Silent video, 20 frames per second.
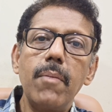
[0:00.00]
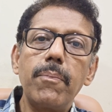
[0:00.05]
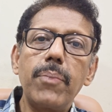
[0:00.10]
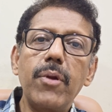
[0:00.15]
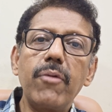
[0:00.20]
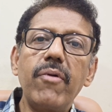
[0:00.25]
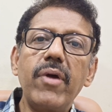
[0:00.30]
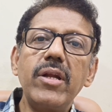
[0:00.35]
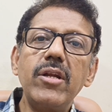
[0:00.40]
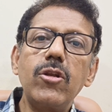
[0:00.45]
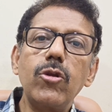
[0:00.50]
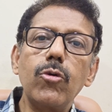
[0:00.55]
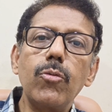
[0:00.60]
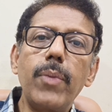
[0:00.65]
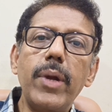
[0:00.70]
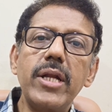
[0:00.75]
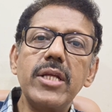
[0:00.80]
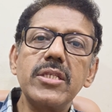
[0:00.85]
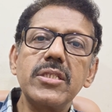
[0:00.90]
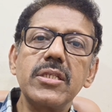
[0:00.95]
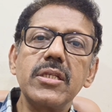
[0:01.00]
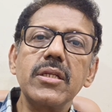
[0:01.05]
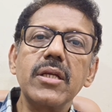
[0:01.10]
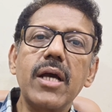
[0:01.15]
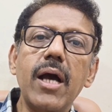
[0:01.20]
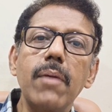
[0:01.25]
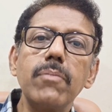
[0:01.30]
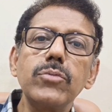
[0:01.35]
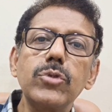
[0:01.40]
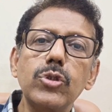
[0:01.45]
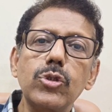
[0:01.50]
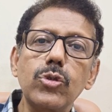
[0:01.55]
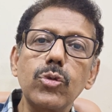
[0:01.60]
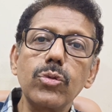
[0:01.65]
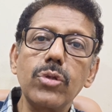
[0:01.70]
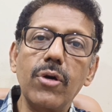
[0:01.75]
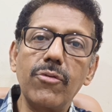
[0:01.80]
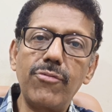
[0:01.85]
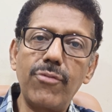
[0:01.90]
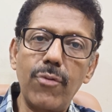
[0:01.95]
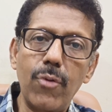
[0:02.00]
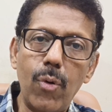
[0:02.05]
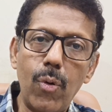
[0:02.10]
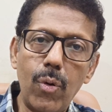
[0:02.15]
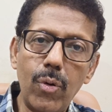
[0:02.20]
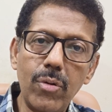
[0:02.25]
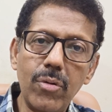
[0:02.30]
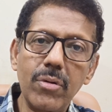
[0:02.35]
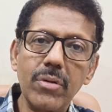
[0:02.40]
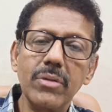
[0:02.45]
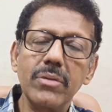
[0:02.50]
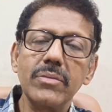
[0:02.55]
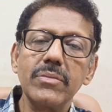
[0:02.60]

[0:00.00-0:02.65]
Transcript: Preventive medicine comes to the fore